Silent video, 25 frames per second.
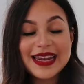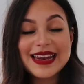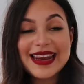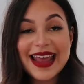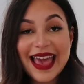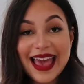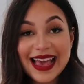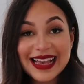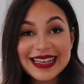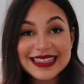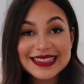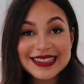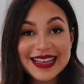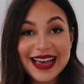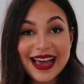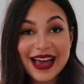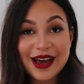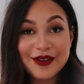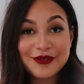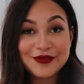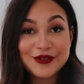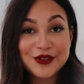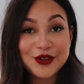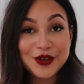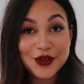Next, I
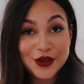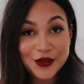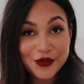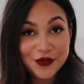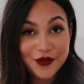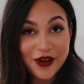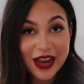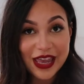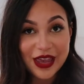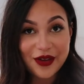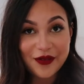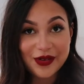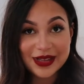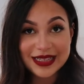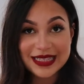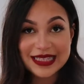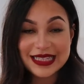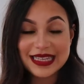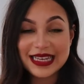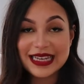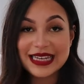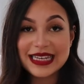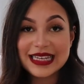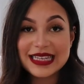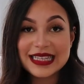have two
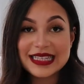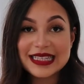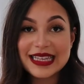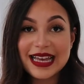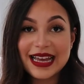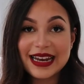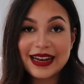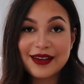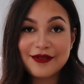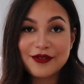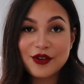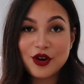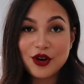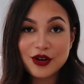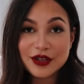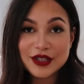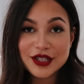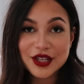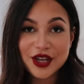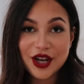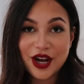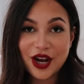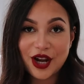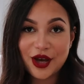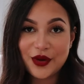fragrances, and I've got
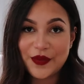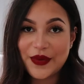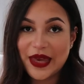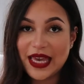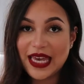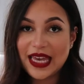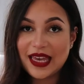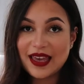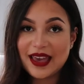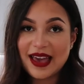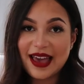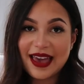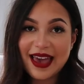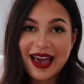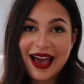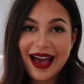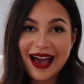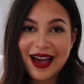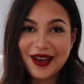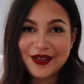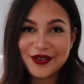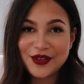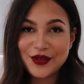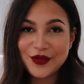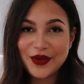Chloe. I
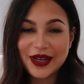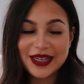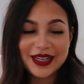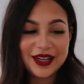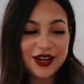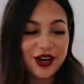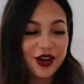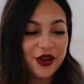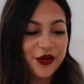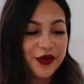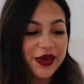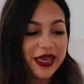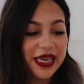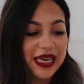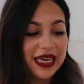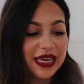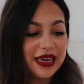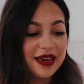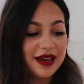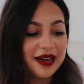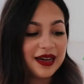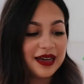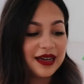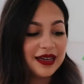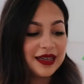have to add Chloe
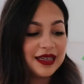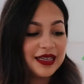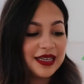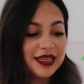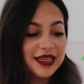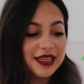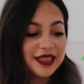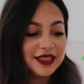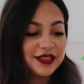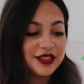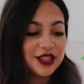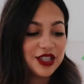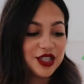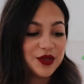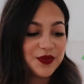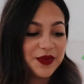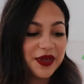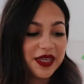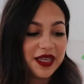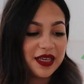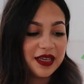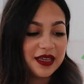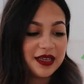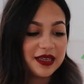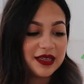here just
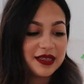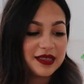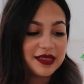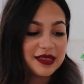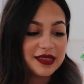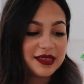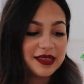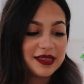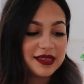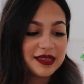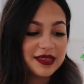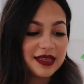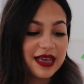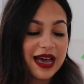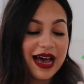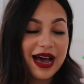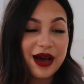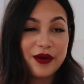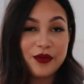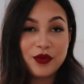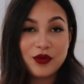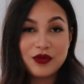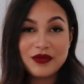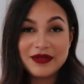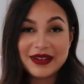because
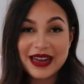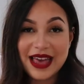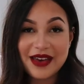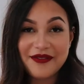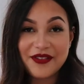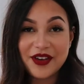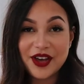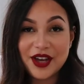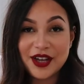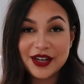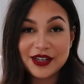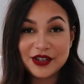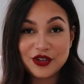I will never